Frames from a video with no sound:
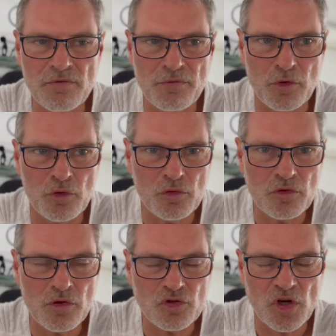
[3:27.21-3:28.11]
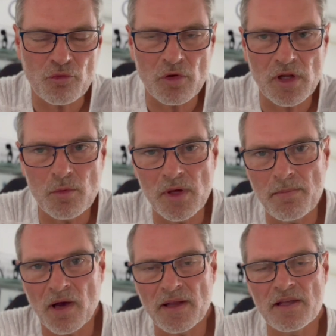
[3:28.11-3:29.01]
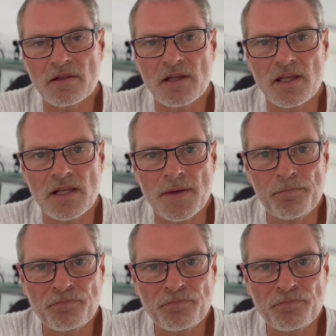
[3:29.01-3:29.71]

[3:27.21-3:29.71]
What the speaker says: food that generally we buy in the